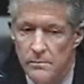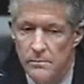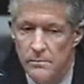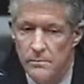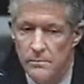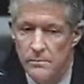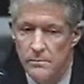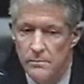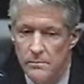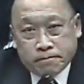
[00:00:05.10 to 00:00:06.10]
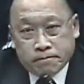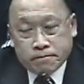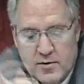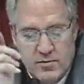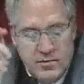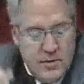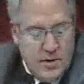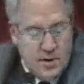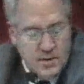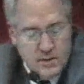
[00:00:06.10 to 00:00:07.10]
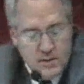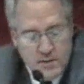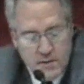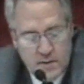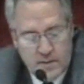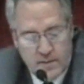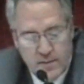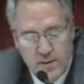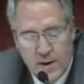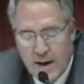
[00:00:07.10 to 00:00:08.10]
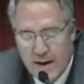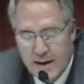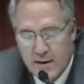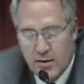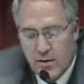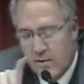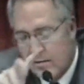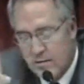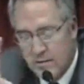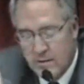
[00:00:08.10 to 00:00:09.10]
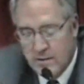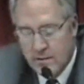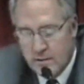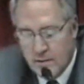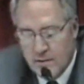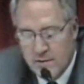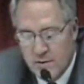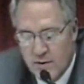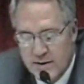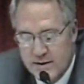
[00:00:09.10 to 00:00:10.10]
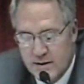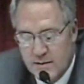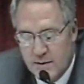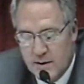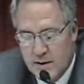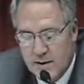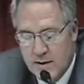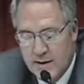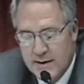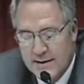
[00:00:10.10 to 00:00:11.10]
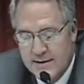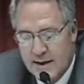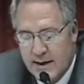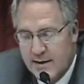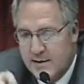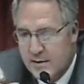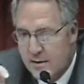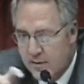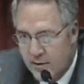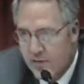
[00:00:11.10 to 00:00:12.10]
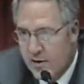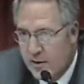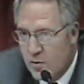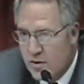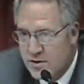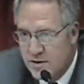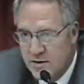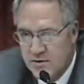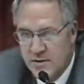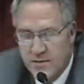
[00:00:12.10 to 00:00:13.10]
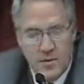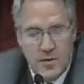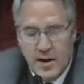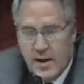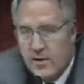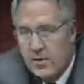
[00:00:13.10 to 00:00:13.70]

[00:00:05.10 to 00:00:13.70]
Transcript: Dr. Eshelman, I saw you nodding or showing some signs of this line of questioning. Is there something you want to add?